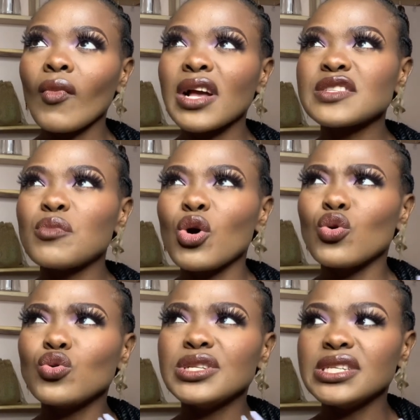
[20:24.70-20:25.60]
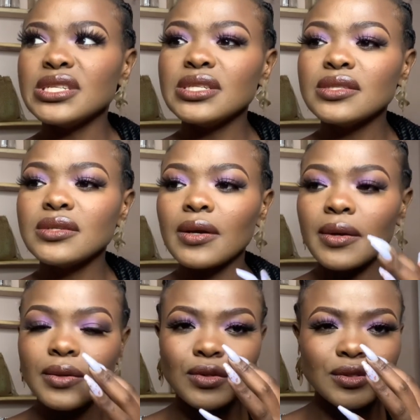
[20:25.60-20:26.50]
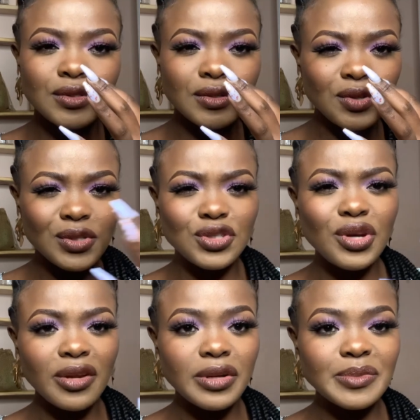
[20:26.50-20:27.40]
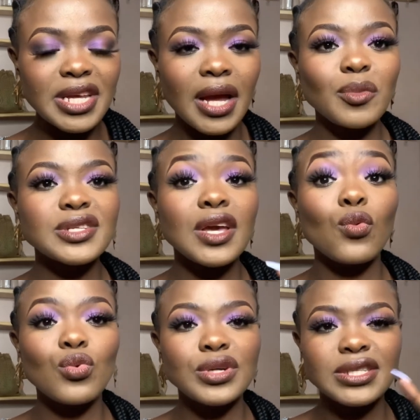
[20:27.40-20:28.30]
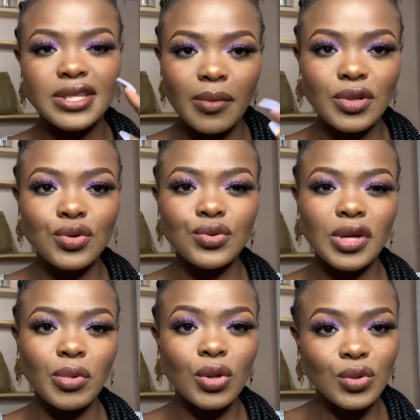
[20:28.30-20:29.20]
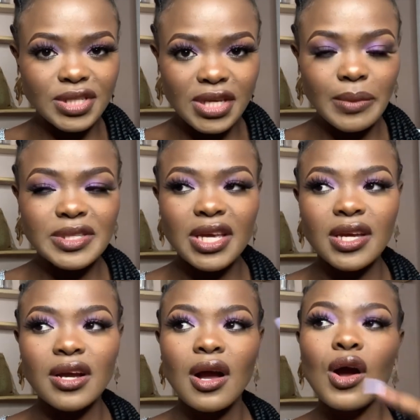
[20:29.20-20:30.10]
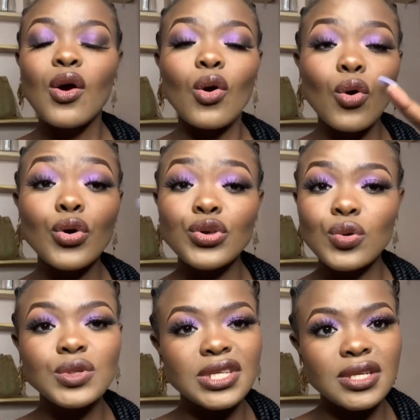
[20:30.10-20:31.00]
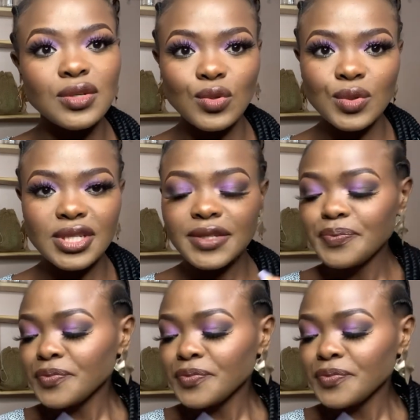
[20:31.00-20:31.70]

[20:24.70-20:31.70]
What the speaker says: it's more oody. Do you get what I'm saying? I'm not saying wood, W-O-O-D. I'm saying O-U-D, wood.